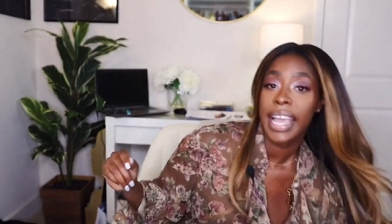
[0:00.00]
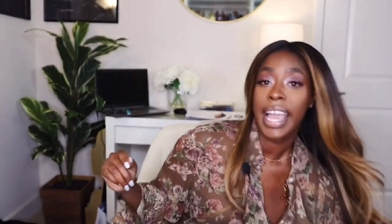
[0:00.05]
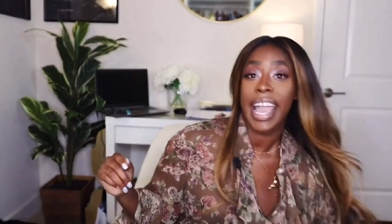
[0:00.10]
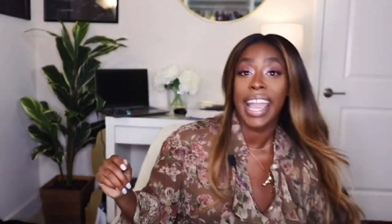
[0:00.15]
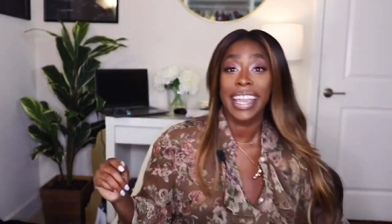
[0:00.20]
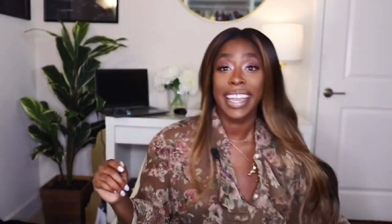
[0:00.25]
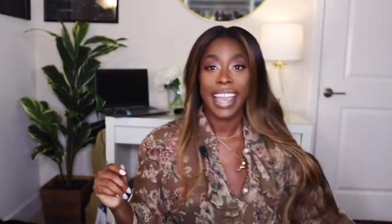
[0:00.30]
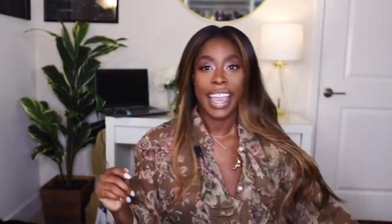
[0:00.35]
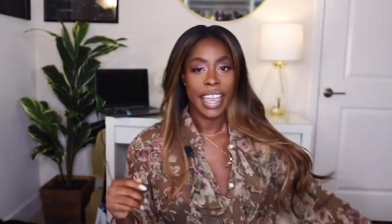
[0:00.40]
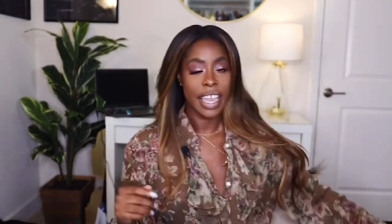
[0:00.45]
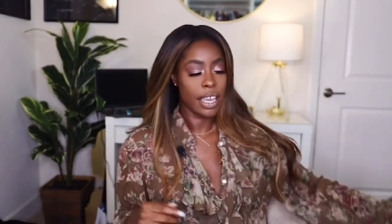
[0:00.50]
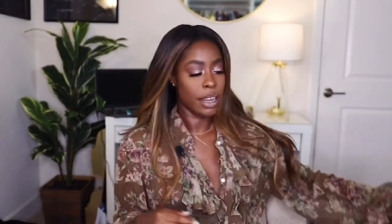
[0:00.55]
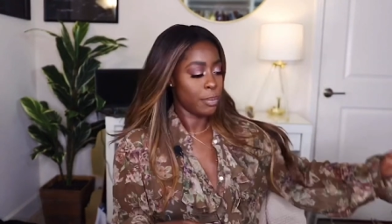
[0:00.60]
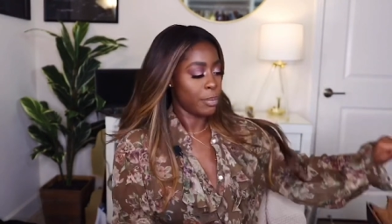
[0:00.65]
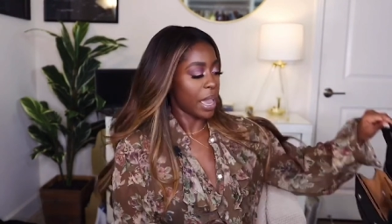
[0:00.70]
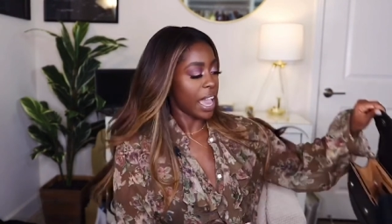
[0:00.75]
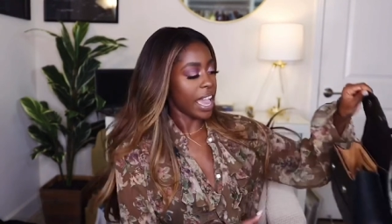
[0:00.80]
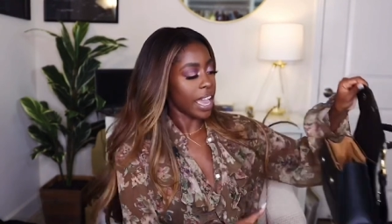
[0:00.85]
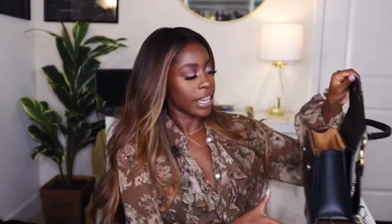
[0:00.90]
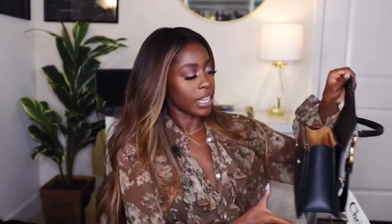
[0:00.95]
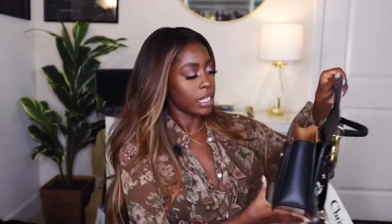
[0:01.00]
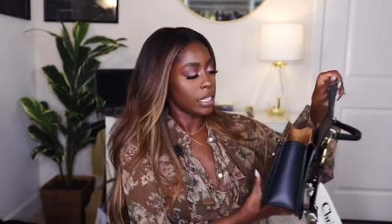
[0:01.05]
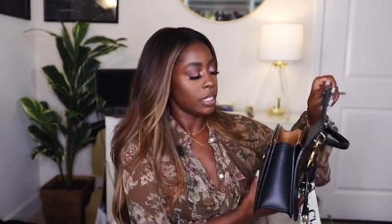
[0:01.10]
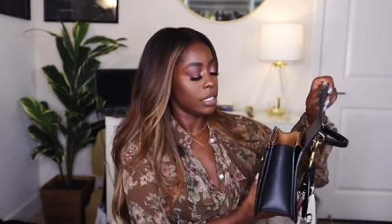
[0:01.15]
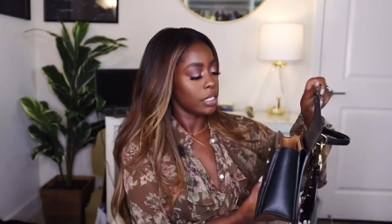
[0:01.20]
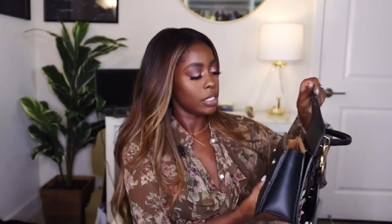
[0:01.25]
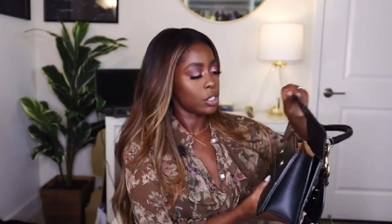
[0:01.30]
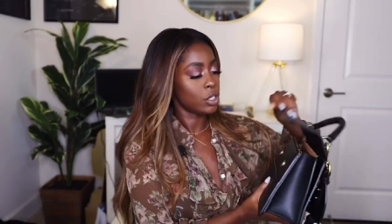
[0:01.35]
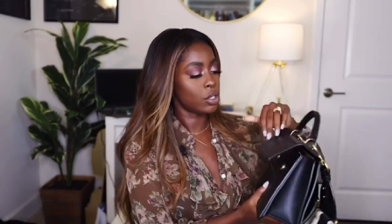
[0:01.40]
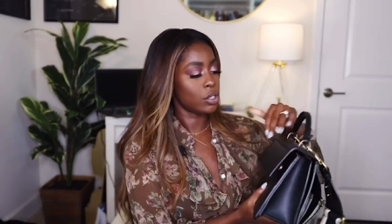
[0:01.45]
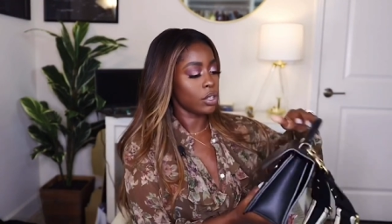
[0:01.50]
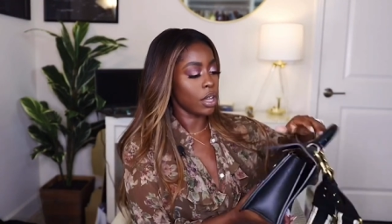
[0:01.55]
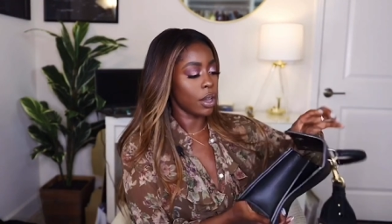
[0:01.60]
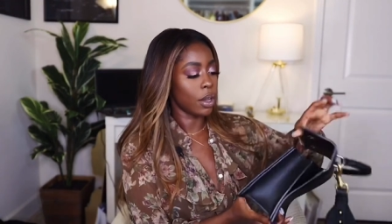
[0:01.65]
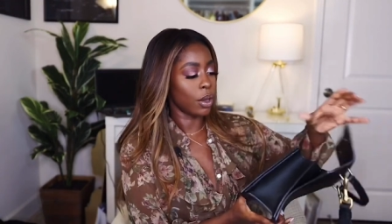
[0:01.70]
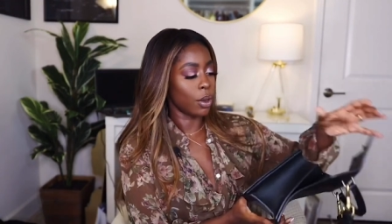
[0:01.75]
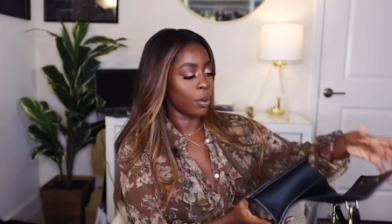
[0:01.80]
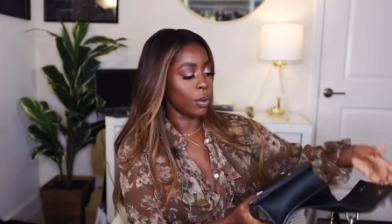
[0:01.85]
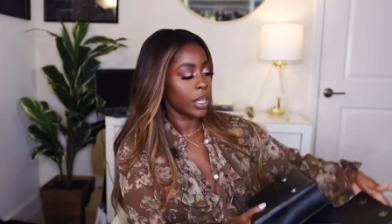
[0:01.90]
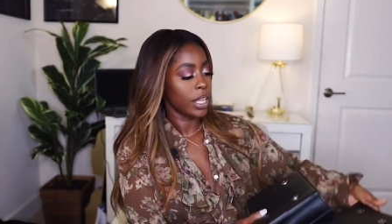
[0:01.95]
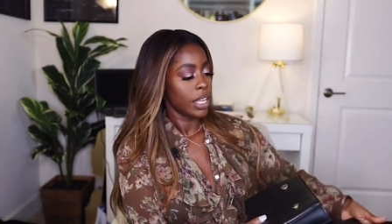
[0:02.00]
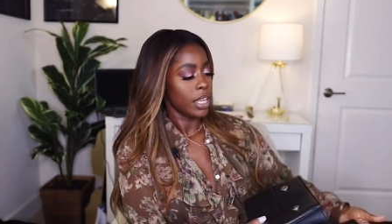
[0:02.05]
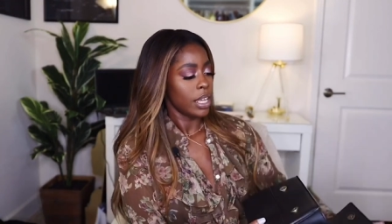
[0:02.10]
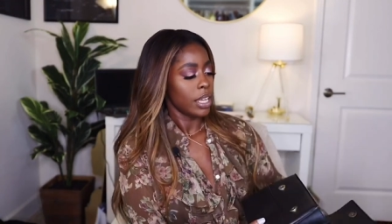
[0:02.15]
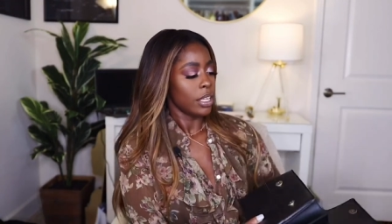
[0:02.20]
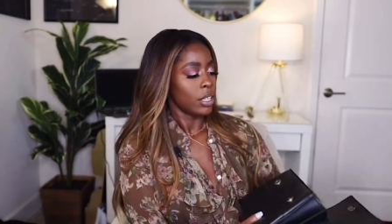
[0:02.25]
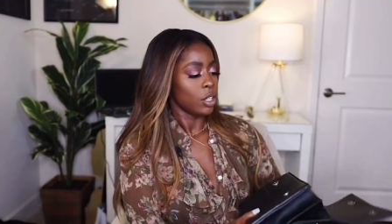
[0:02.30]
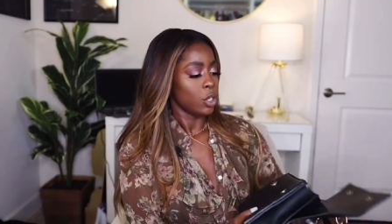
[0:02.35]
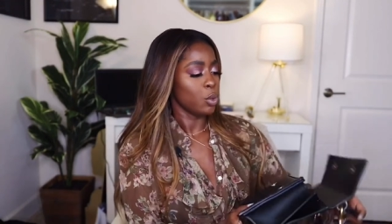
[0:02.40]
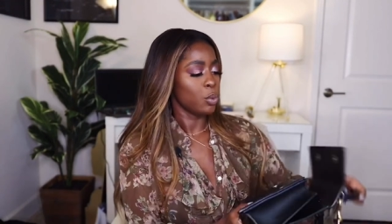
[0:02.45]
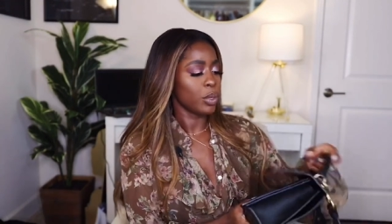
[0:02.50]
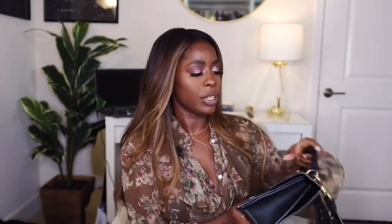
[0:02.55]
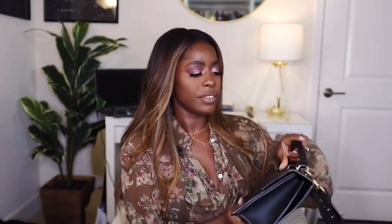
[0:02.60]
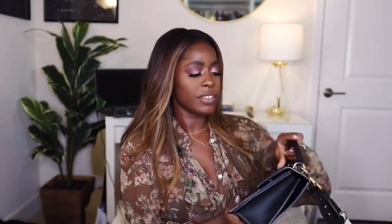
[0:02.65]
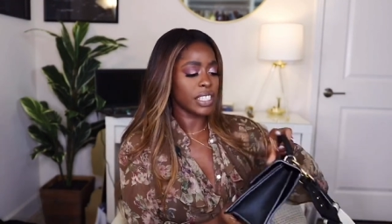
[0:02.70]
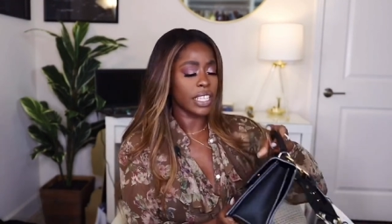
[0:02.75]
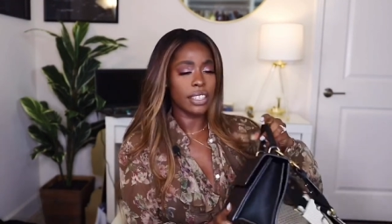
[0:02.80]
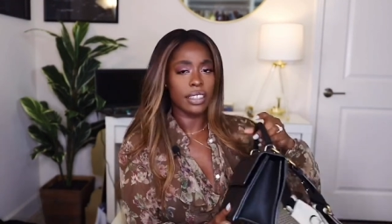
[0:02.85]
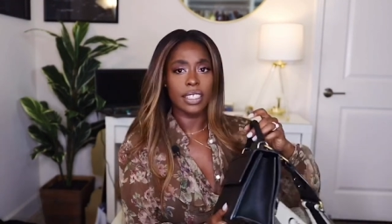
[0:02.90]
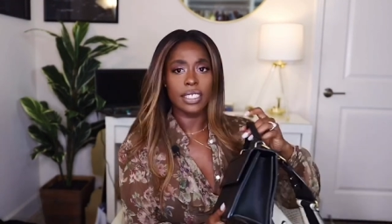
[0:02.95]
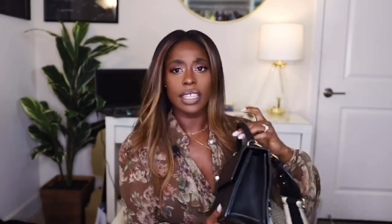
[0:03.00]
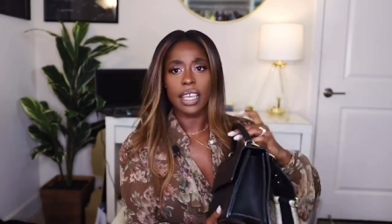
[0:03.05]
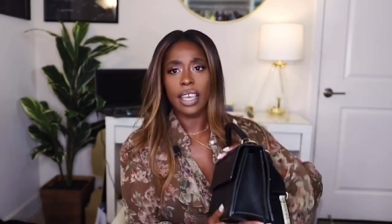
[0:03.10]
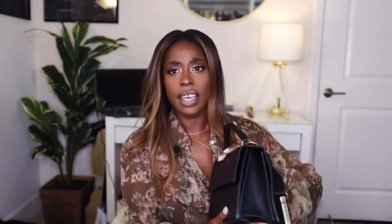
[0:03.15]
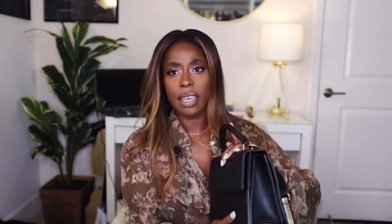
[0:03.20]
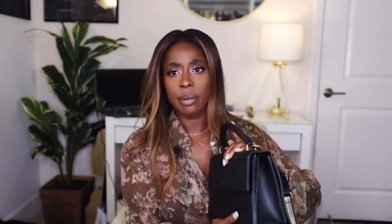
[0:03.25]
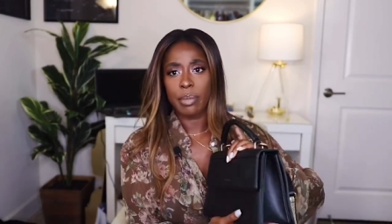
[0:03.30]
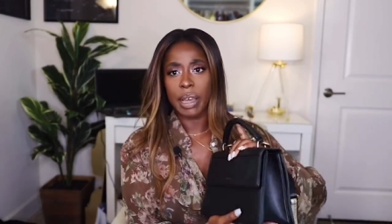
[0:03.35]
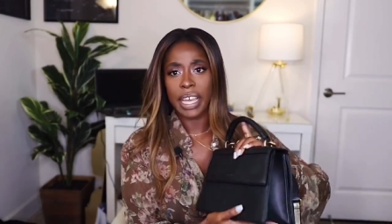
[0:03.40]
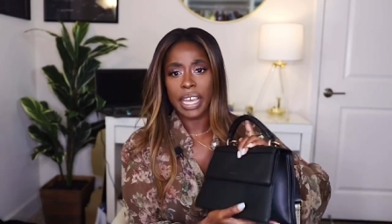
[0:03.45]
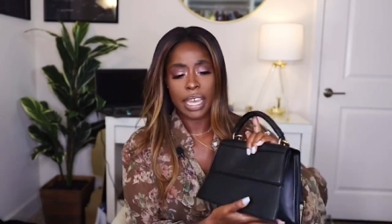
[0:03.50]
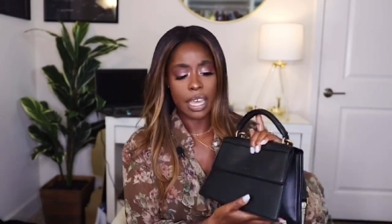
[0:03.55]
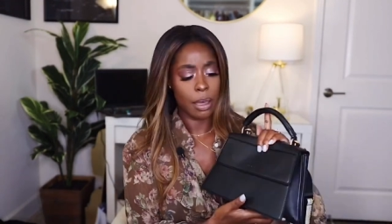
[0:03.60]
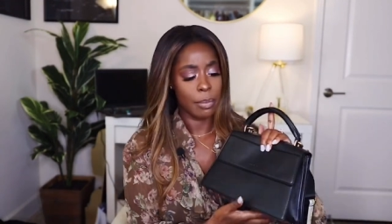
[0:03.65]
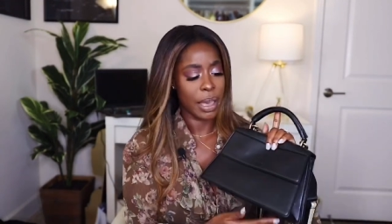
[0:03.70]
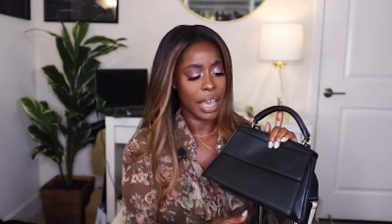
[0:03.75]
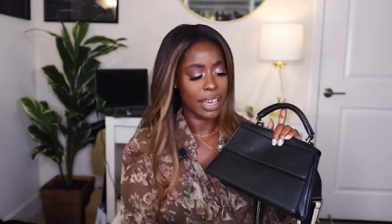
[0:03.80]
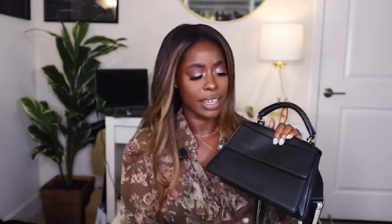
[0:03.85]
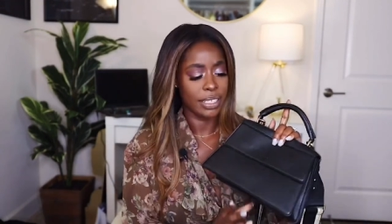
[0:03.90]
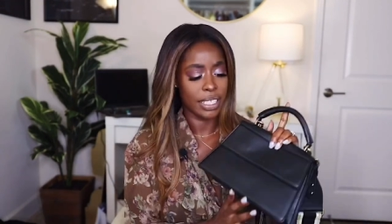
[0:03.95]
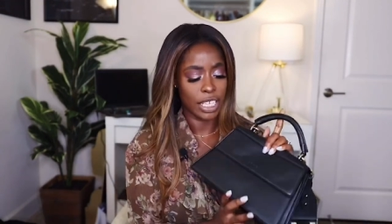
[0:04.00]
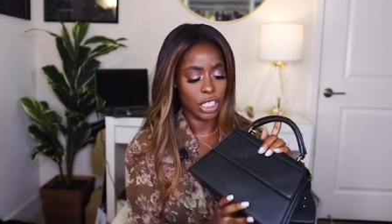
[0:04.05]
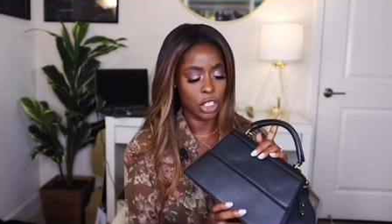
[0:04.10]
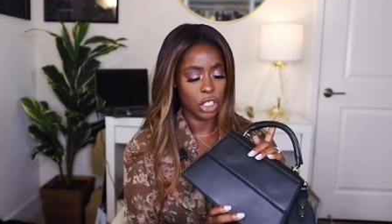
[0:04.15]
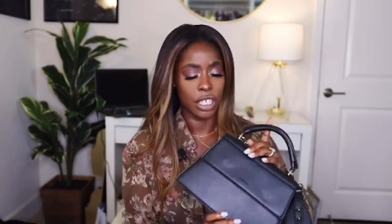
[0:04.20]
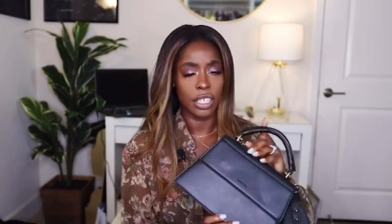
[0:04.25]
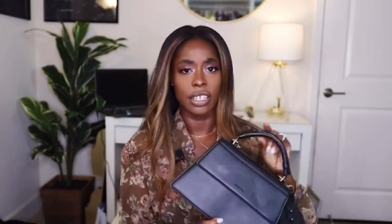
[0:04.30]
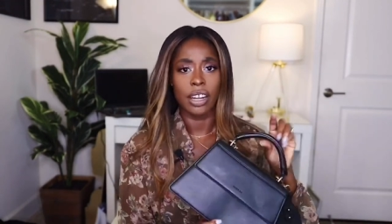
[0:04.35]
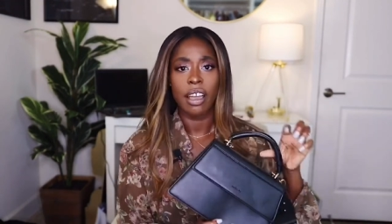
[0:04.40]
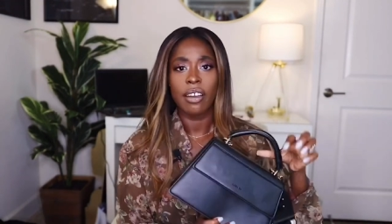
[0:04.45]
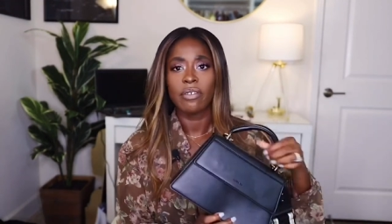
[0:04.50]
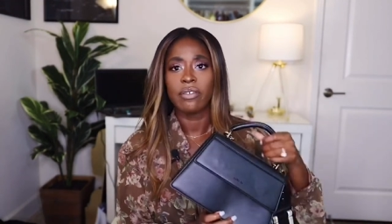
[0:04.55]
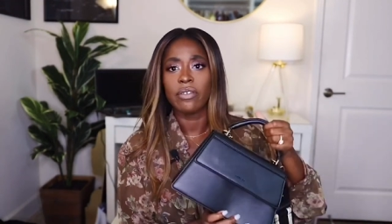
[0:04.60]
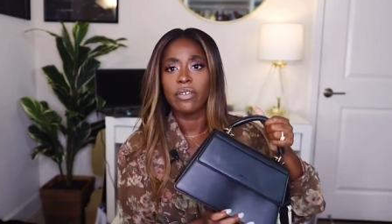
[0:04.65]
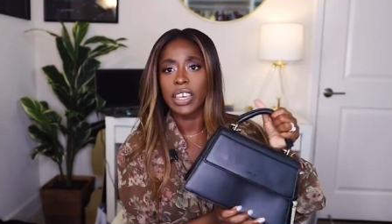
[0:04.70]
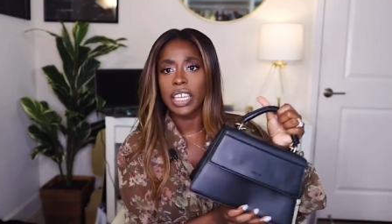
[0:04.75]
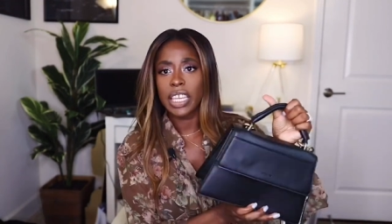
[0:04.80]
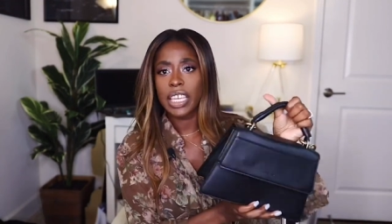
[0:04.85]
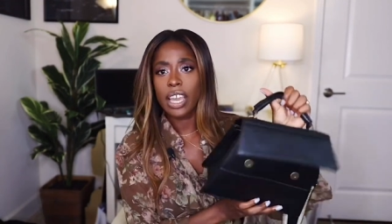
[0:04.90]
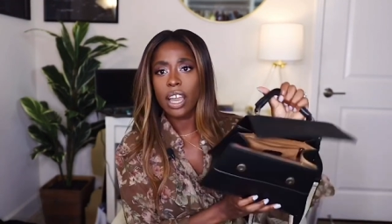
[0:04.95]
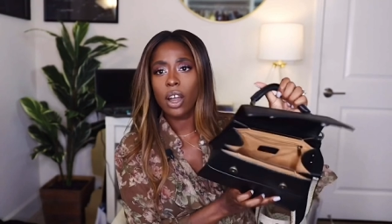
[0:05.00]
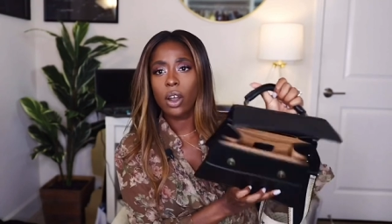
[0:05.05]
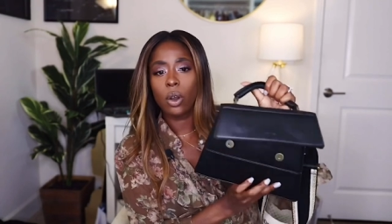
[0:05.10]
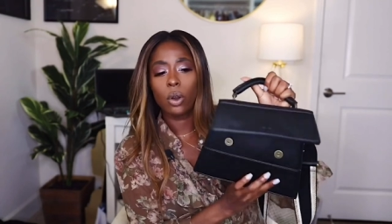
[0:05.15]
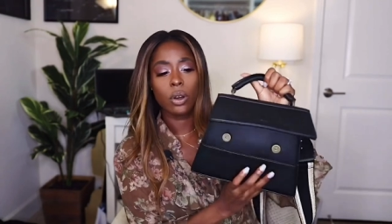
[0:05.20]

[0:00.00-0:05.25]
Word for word: a handbag. So you would have seen this in my handbag collection video.